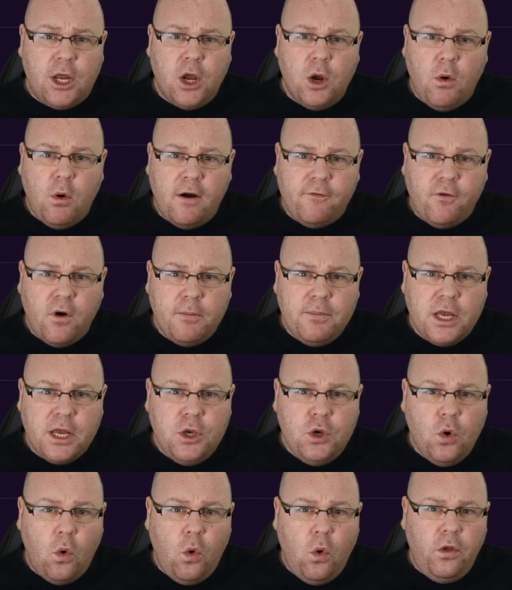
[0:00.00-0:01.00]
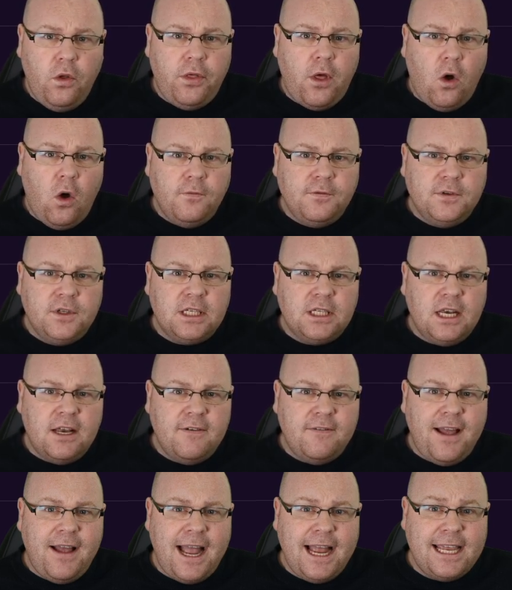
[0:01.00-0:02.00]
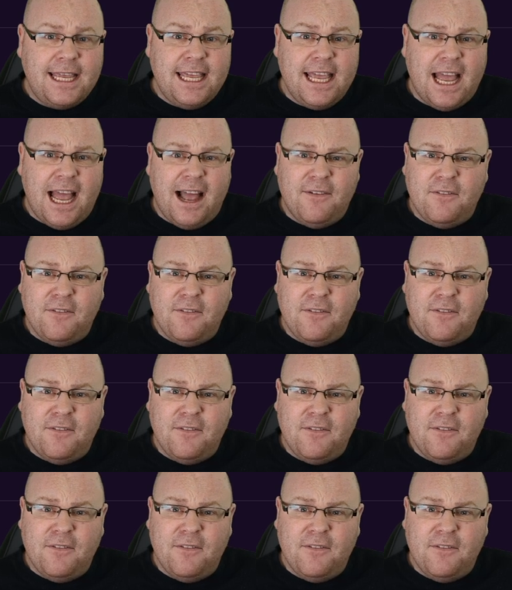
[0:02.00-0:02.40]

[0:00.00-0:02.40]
who are from the north of Slovakia,